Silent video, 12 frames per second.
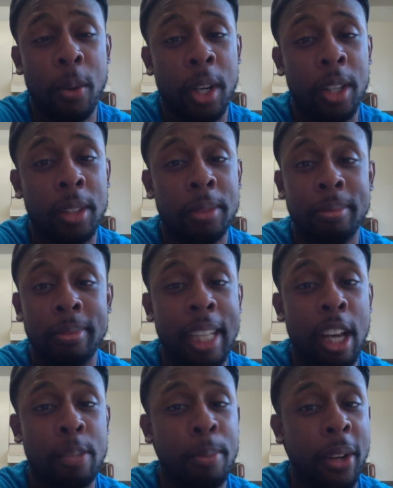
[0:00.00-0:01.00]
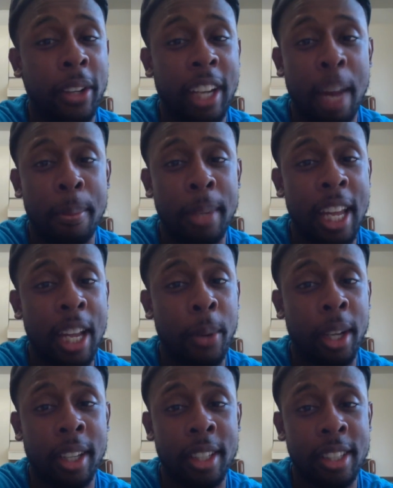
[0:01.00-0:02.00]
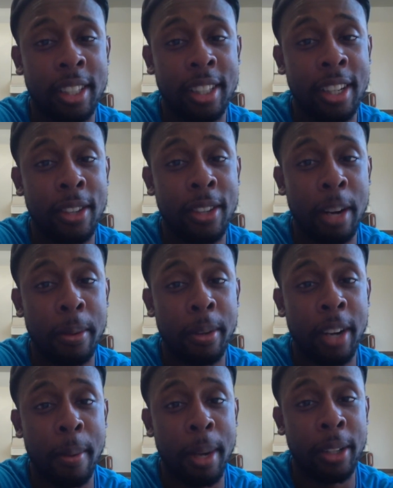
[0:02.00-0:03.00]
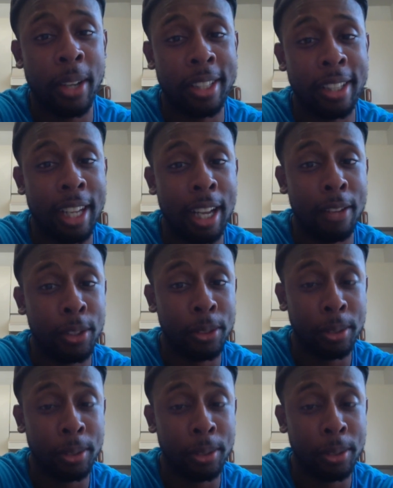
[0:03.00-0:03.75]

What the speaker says: Well, that was bound to happen anyway because everybody knows that's the devil.